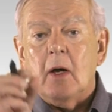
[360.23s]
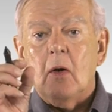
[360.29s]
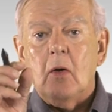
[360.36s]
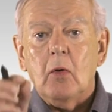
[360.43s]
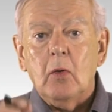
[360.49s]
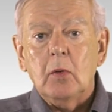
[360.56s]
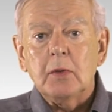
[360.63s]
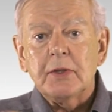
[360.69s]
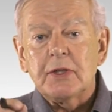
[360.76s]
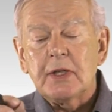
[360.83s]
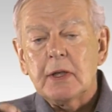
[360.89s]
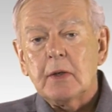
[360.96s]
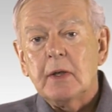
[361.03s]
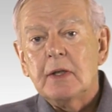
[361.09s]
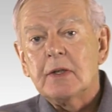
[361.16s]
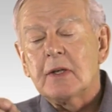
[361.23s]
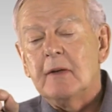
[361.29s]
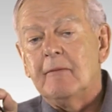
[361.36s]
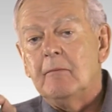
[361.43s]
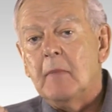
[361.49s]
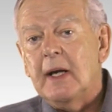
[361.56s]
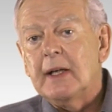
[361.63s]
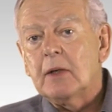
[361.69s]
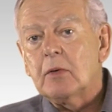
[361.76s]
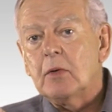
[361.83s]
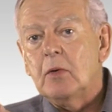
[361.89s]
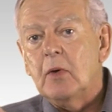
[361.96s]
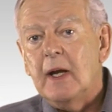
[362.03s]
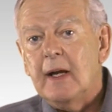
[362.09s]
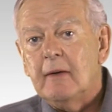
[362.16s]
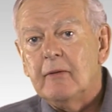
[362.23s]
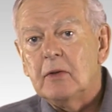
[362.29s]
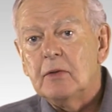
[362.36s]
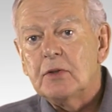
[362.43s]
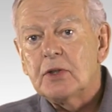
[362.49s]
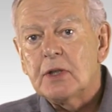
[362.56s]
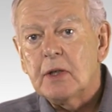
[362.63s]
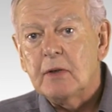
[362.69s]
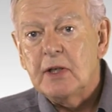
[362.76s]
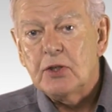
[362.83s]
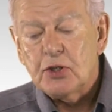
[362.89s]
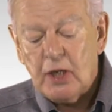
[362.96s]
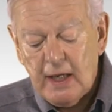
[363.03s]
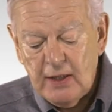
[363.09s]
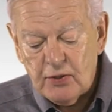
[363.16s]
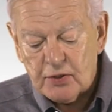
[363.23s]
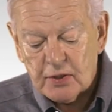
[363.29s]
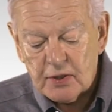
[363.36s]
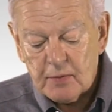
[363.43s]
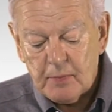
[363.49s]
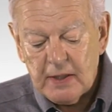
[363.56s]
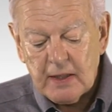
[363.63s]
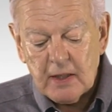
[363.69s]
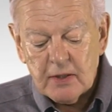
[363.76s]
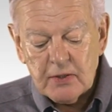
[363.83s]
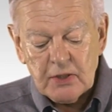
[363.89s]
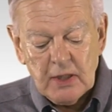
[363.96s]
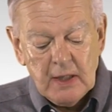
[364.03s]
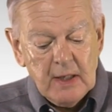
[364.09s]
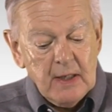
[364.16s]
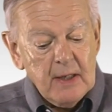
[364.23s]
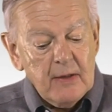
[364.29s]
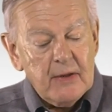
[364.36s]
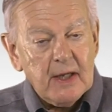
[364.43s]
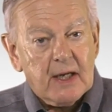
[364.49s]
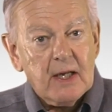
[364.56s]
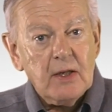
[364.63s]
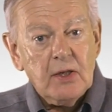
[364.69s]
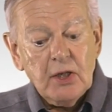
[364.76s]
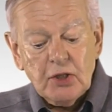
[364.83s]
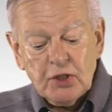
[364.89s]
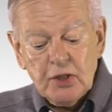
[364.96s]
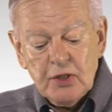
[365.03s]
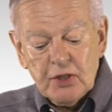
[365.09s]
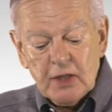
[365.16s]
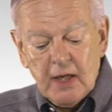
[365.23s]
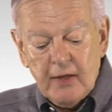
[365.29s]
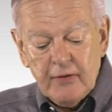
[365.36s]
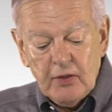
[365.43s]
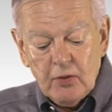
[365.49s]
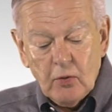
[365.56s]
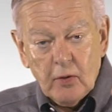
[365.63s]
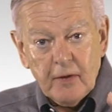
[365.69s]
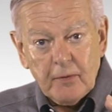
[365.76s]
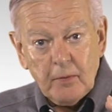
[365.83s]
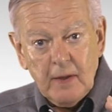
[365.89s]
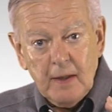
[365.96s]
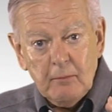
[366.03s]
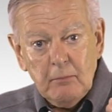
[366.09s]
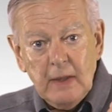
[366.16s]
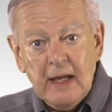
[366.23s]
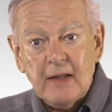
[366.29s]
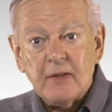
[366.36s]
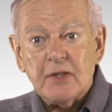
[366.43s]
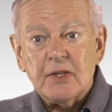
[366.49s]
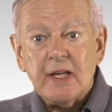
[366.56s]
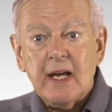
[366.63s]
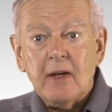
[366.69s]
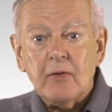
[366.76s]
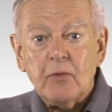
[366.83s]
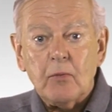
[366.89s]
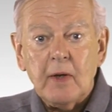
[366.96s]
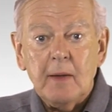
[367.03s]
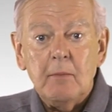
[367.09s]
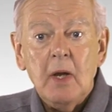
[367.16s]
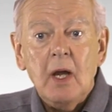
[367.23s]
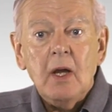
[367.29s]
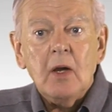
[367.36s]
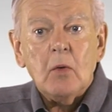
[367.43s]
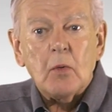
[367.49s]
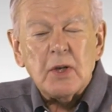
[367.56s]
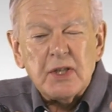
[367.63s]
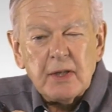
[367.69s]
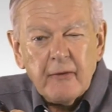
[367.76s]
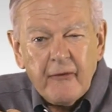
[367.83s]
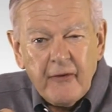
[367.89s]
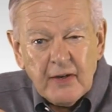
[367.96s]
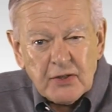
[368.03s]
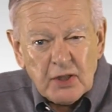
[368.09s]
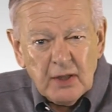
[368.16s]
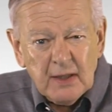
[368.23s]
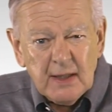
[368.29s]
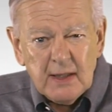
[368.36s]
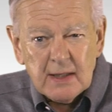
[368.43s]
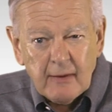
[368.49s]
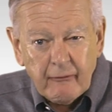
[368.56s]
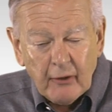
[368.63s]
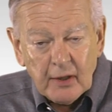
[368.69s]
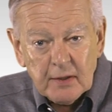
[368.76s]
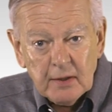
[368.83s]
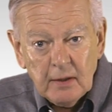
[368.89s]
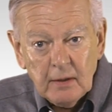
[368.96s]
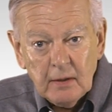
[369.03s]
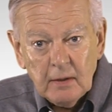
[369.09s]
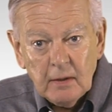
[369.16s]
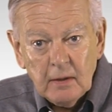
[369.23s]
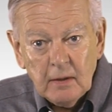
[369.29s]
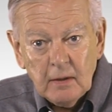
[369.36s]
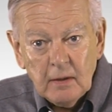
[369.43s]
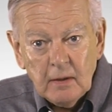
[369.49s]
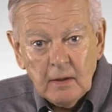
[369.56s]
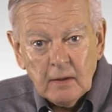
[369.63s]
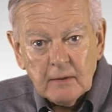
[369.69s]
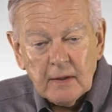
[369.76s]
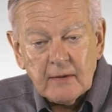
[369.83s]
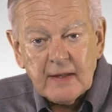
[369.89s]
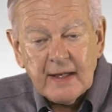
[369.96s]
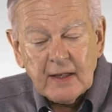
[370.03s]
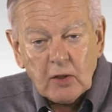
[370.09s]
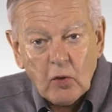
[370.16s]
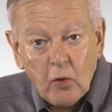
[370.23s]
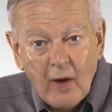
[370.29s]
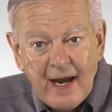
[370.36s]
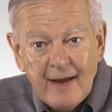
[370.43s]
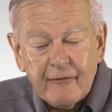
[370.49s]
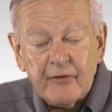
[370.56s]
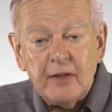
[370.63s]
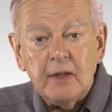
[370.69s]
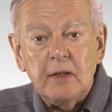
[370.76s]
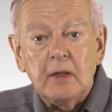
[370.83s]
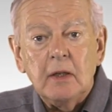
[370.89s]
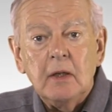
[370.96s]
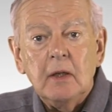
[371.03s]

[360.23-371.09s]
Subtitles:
a whole series of microevolutionary changes because the conditions on the North Rim and the South Rim were sufficiently different that they crafted